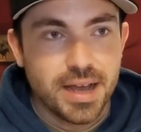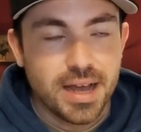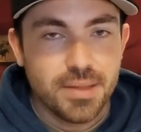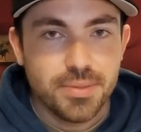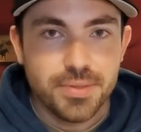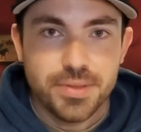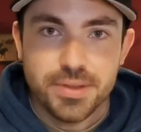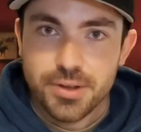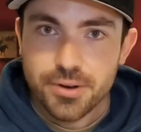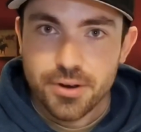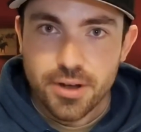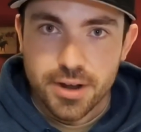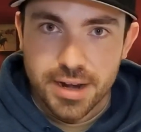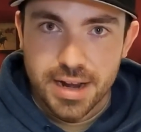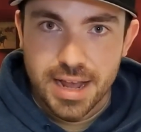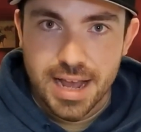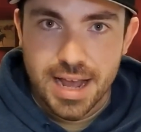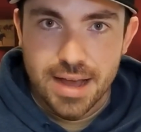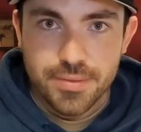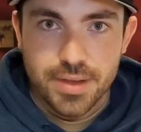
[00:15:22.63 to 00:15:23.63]
you're not going to
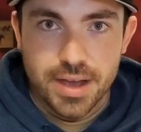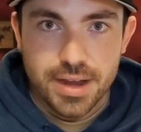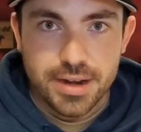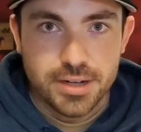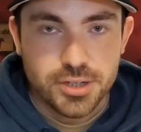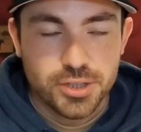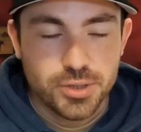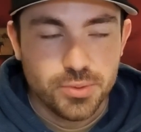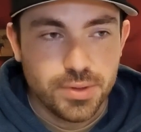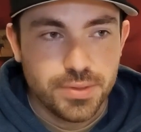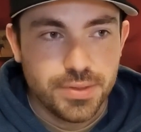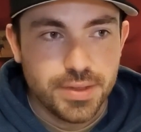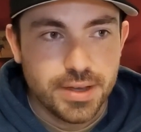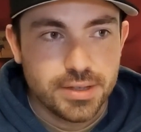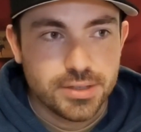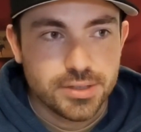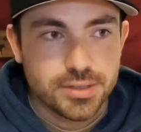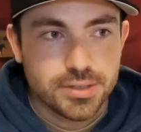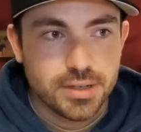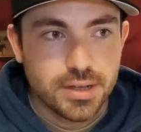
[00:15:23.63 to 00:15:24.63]
have that issue with
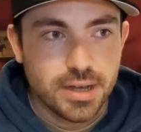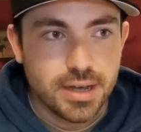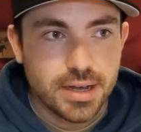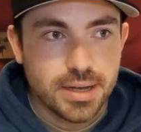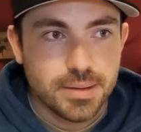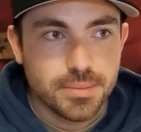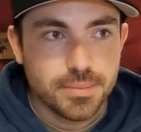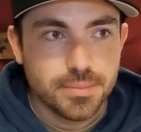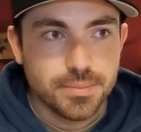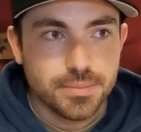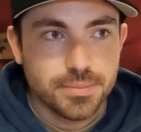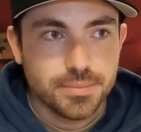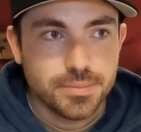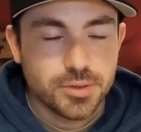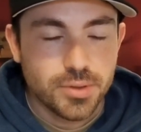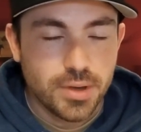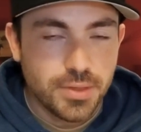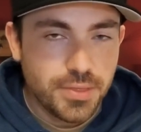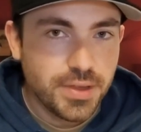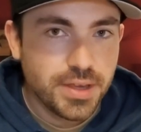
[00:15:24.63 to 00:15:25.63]
this. So I
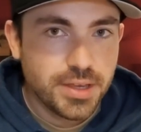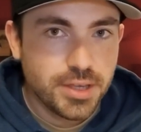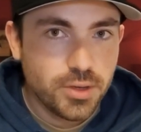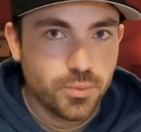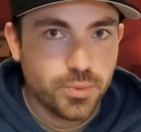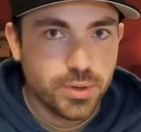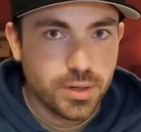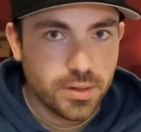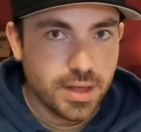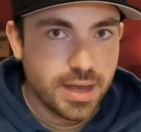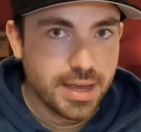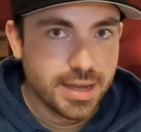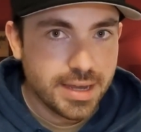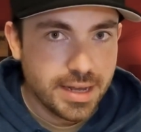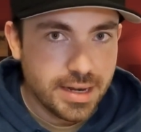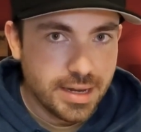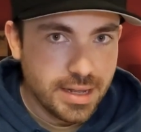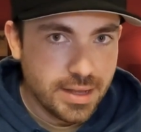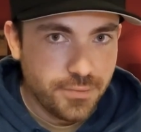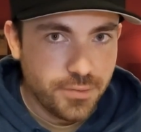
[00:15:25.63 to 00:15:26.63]
think you will like it
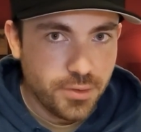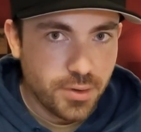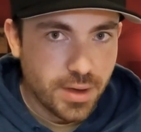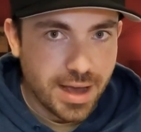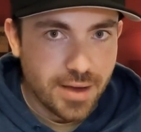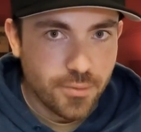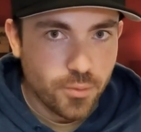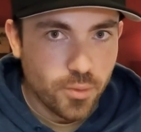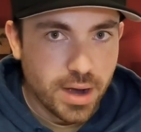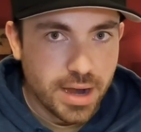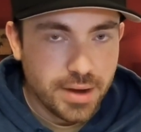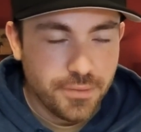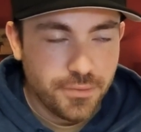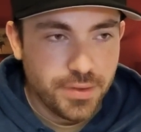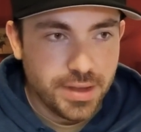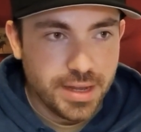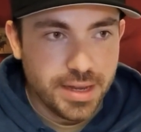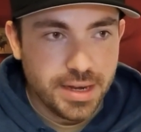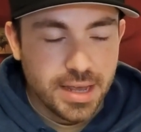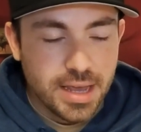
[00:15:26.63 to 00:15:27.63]
if you have wide
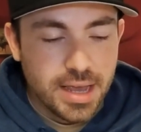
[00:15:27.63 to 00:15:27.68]
feet.